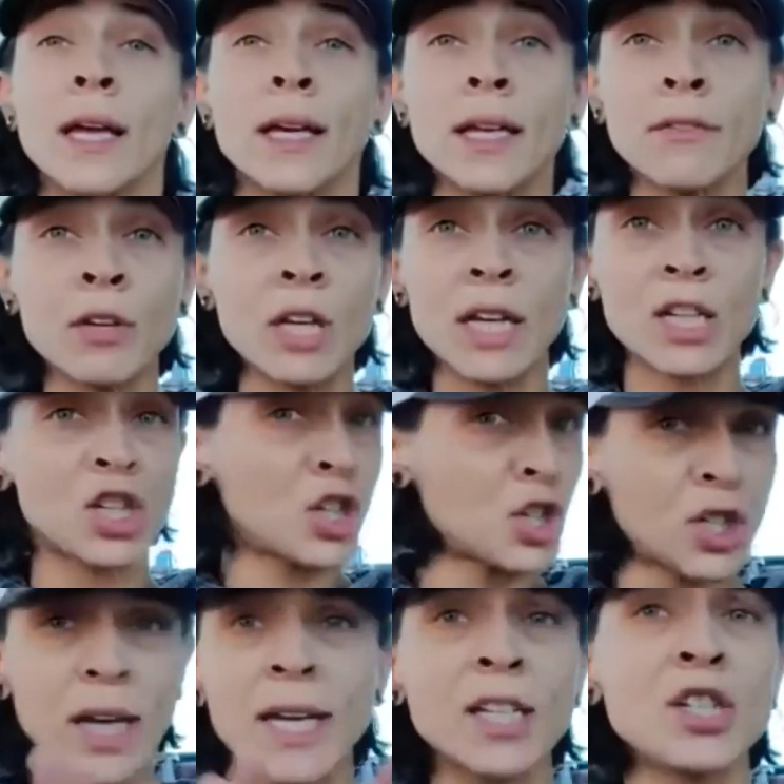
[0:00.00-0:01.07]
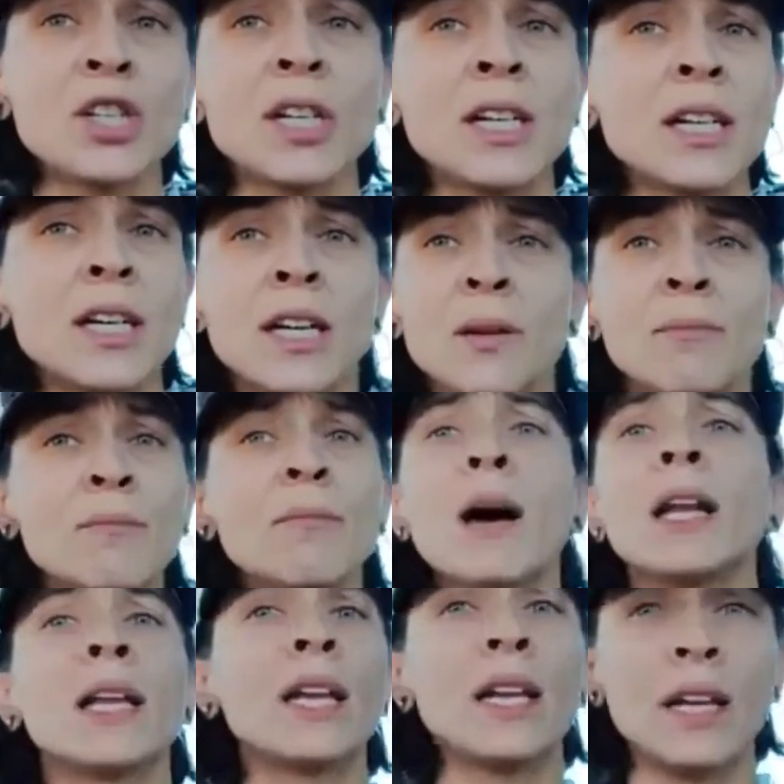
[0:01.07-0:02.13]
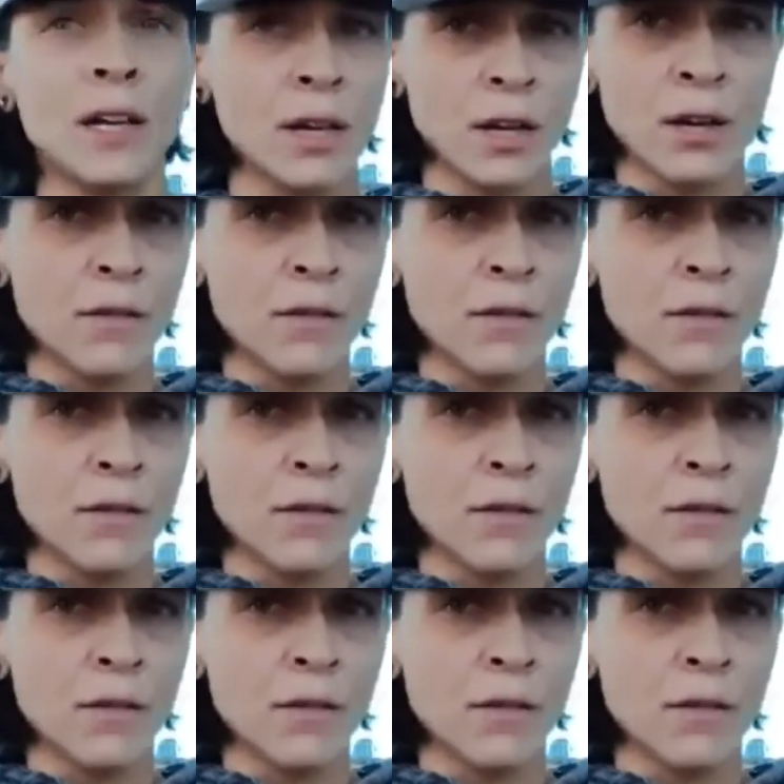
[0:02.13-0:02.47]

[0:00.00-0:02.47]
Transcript: even exchanging money